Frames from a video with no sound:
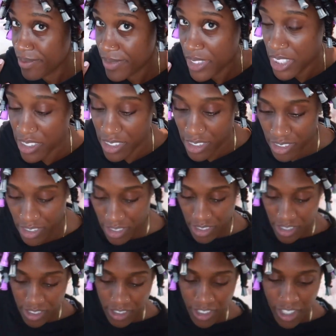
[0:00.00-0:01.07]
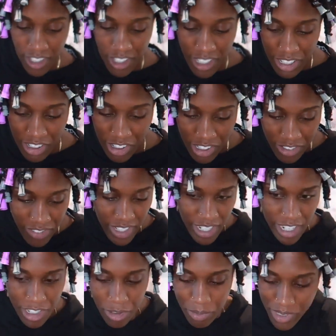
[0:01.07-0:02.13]
This is all of it.
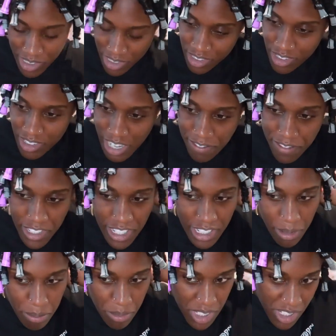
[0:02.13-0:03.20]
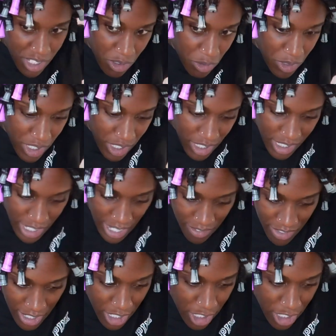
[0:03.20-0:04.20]
I hope it's, I feel like I'm missing one because I have an